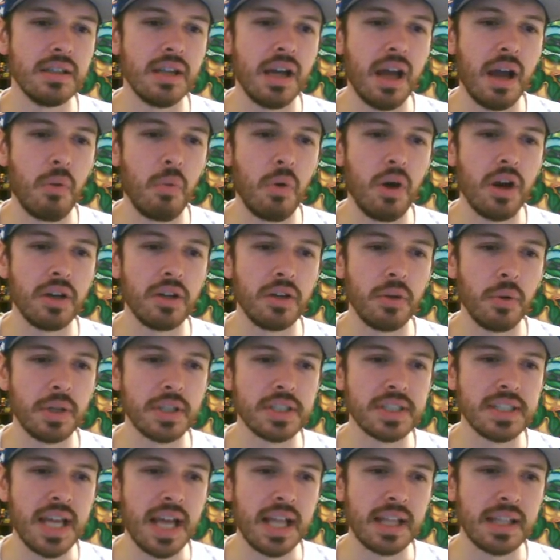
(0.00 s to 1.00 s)
I want to know
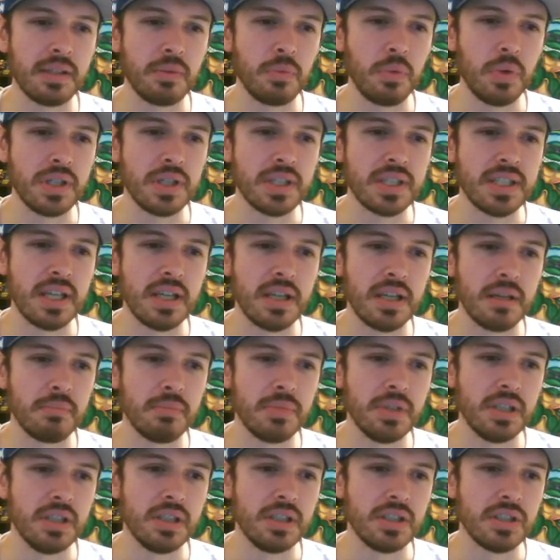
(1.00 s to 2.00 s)
exactly what's in them.
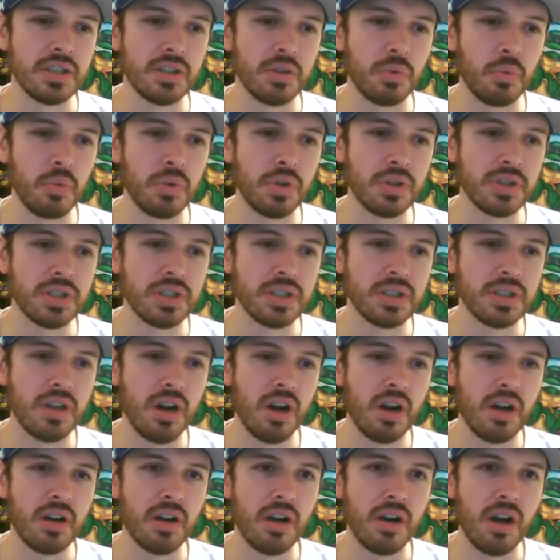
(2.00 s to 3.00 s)
So we'll
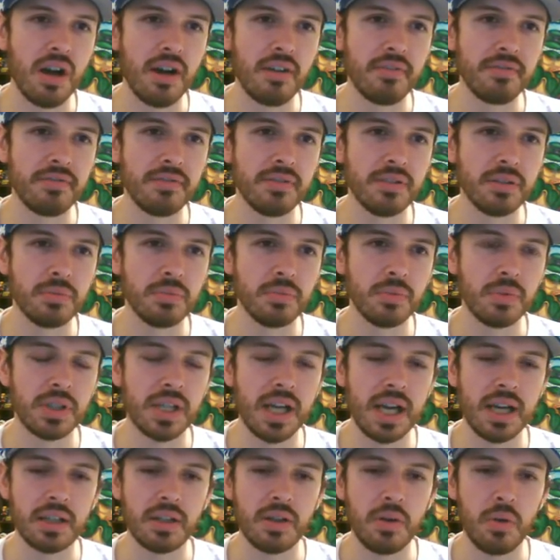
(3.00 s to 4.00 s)
start off, we'll
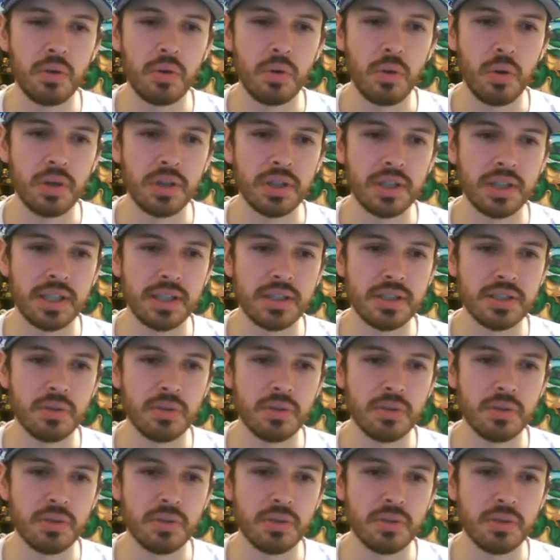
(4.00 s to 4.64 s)
kind of go in order here.